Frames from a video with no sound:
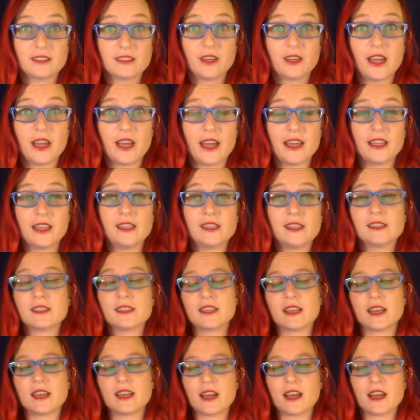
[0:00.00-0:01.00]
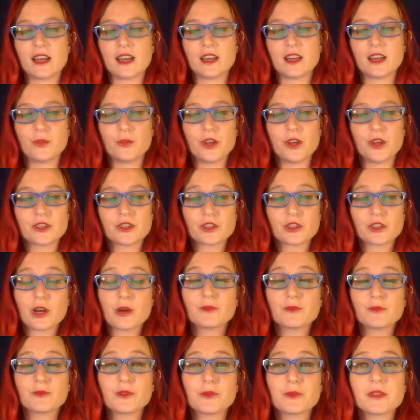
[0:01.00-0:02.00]
And we also
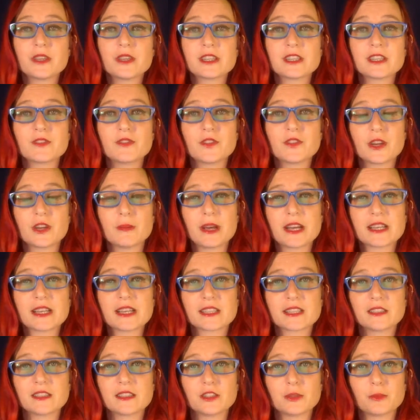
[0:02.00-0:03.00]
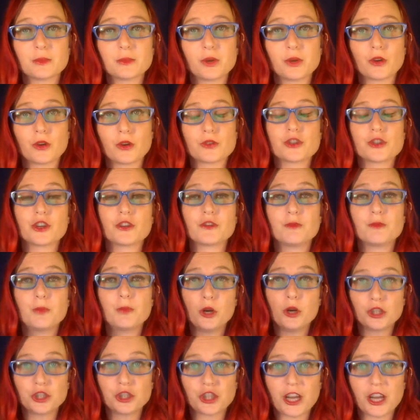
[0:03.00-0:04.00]
come from this very masculine approach of
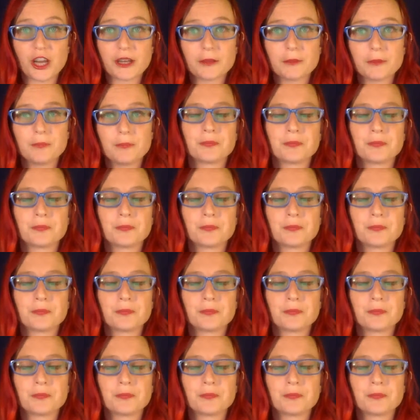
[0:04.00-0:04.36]
pushing.